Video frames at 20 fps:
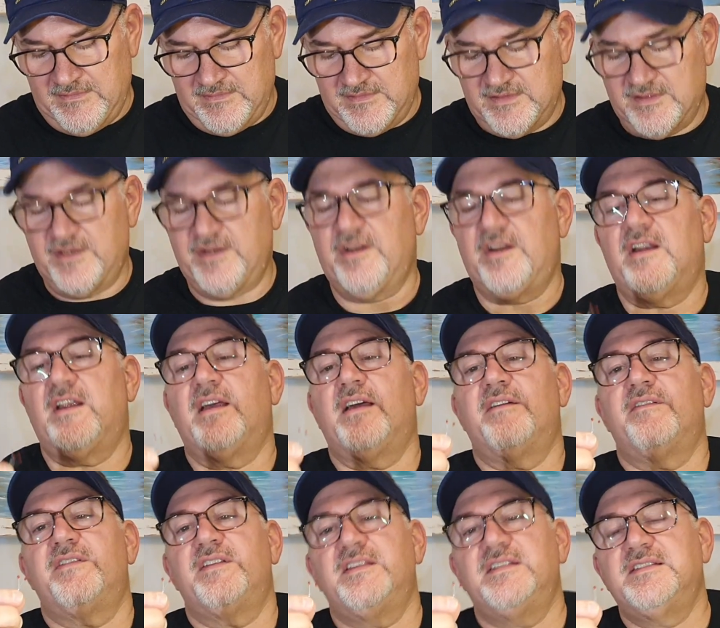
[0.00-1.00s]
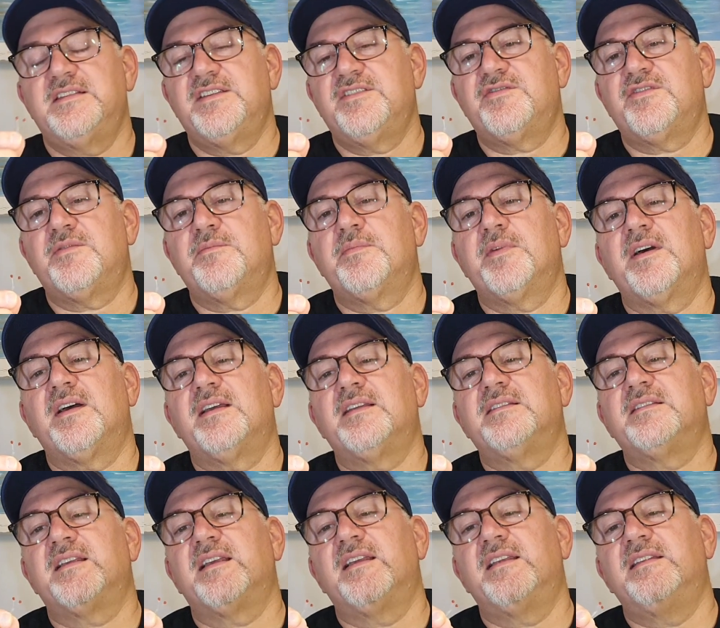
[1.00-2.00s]
So here I have easy shrimp
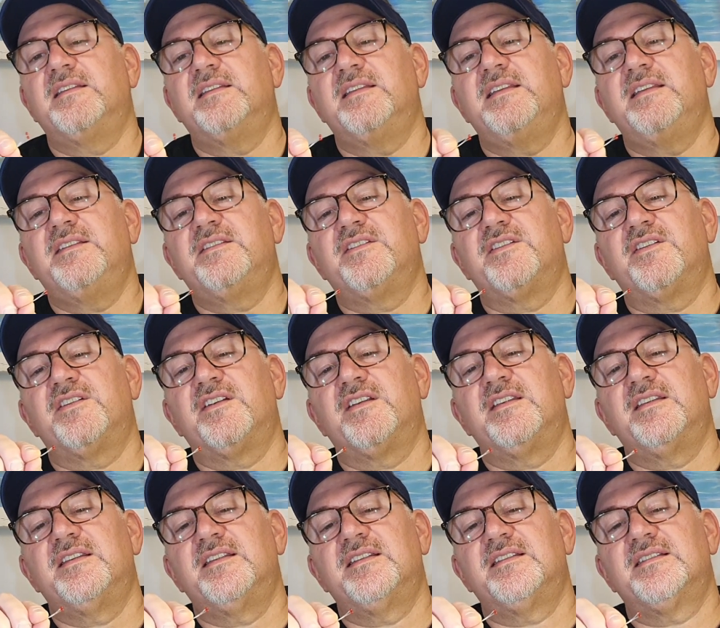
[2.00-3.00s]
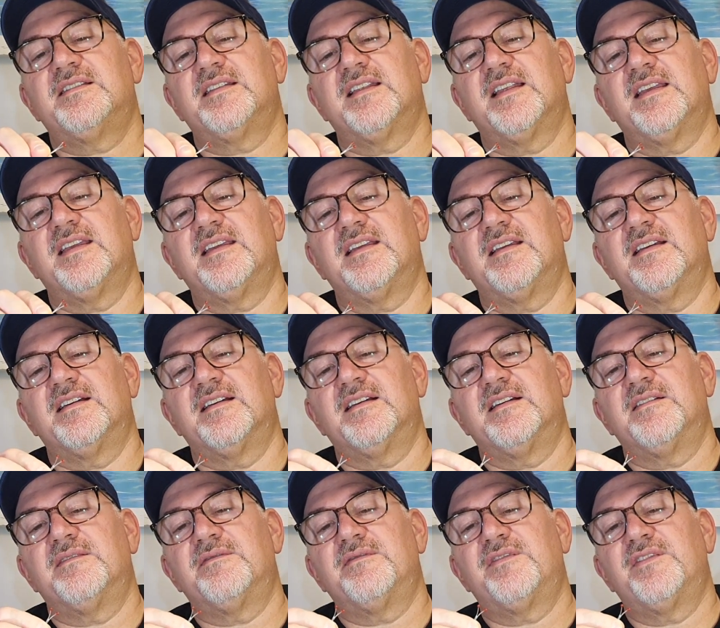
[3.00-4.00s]
eyes, and these are on this like
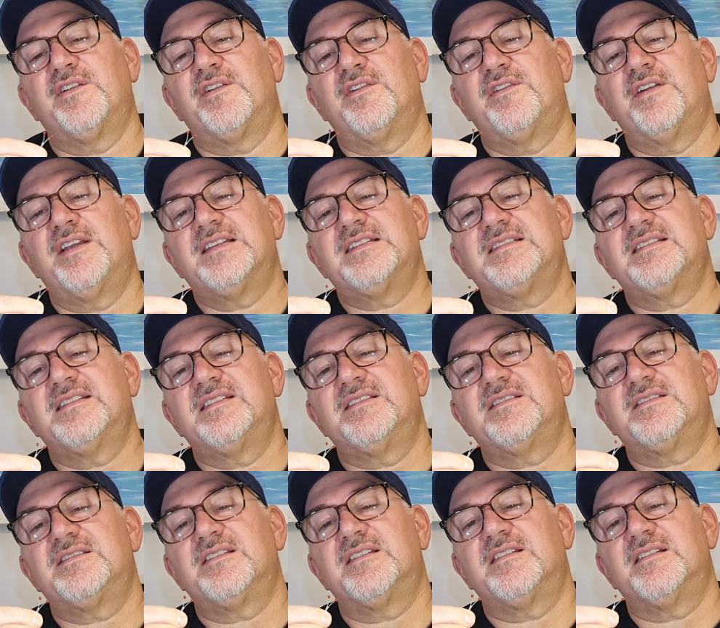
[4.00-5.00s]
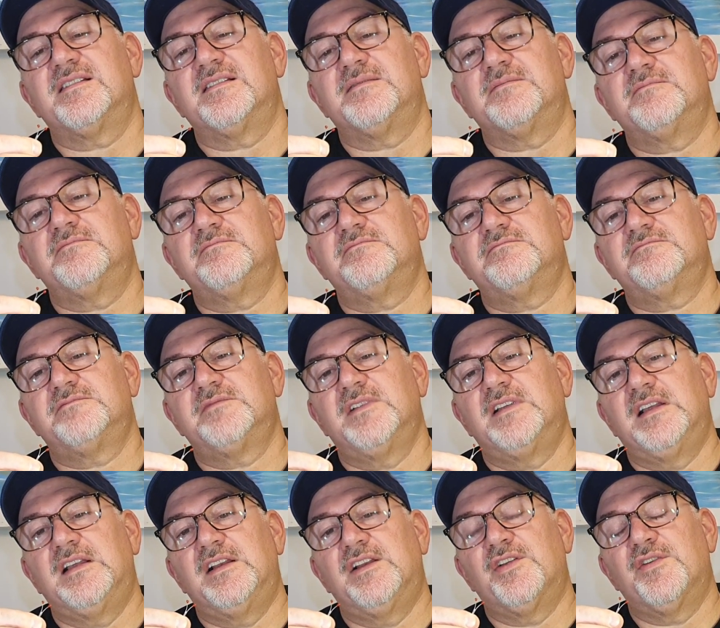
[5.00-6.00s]
fluorescent
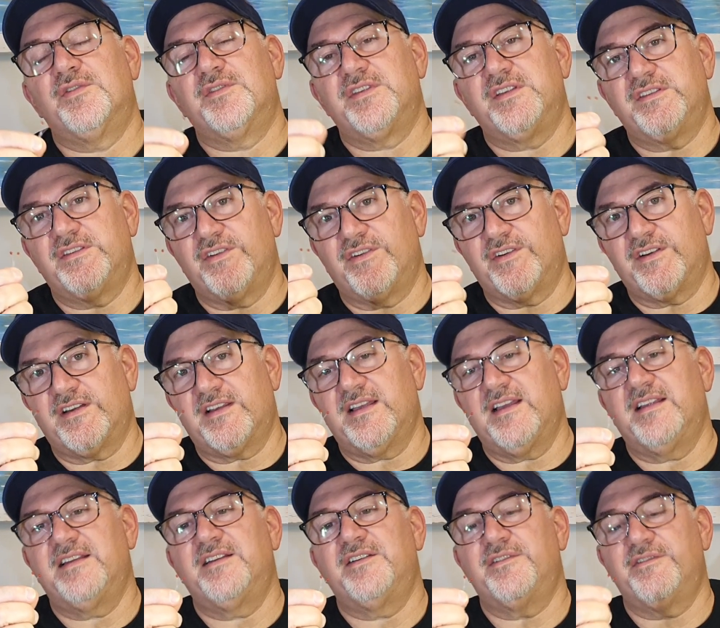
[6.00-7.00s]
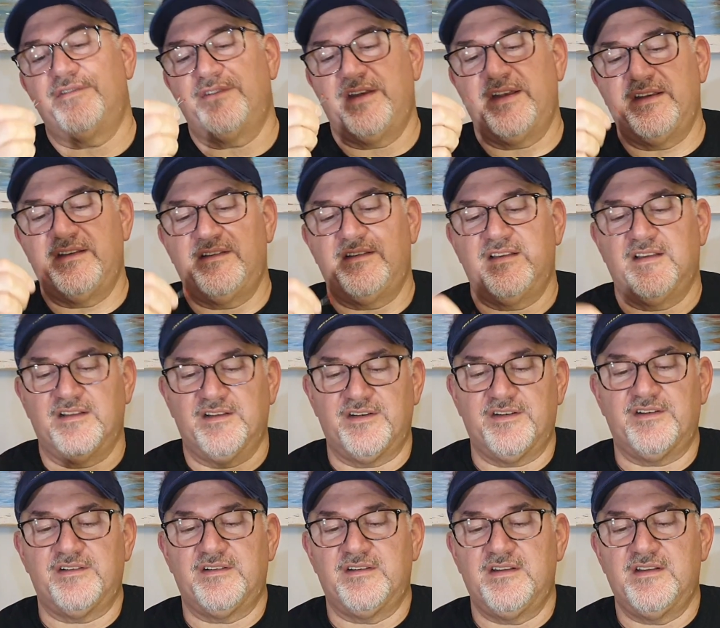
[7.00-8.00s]
glow in the dark kind of red
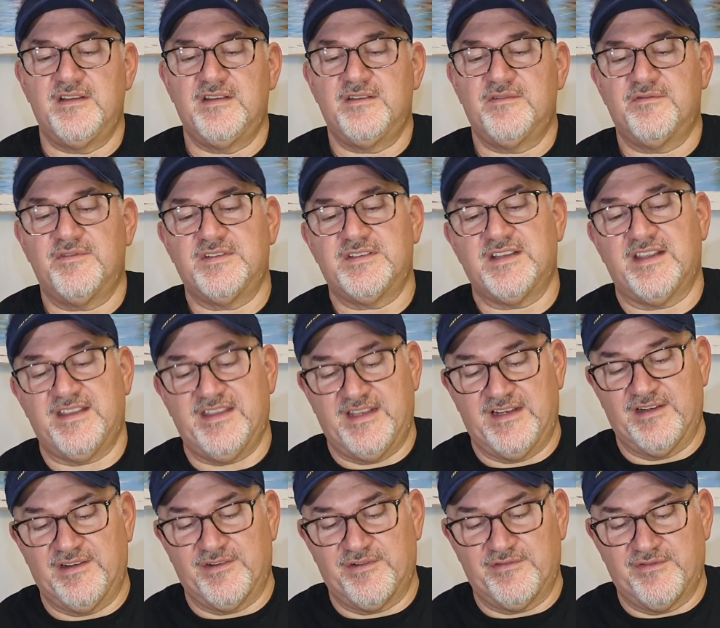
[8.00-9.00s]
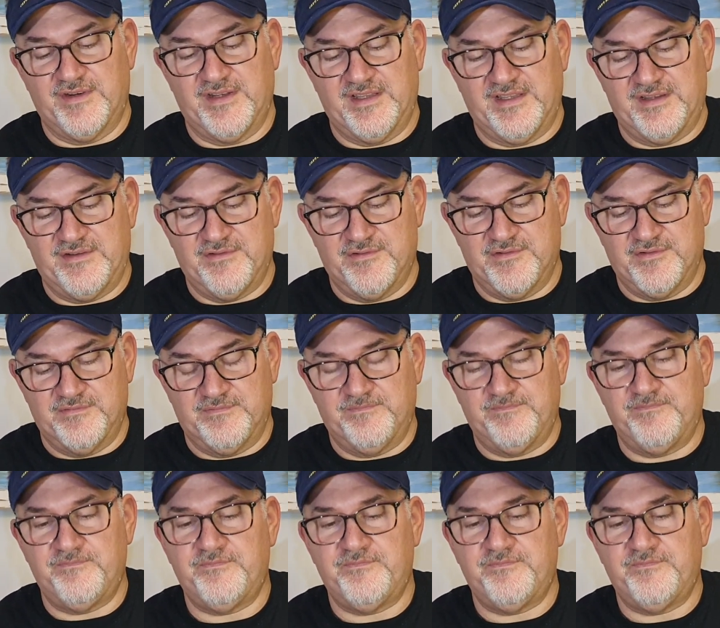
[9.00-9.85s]
color, which I think look really cool.